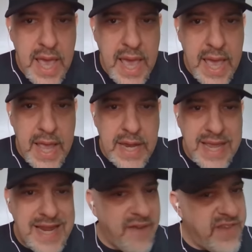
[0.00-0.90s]
and he
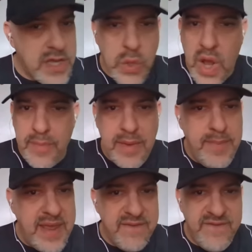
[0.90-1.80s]
definitely doesn't want to be
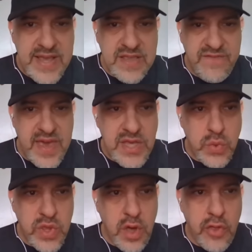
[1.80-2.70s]
meeting face to face
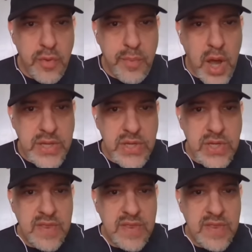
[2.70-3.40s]
with other bosses.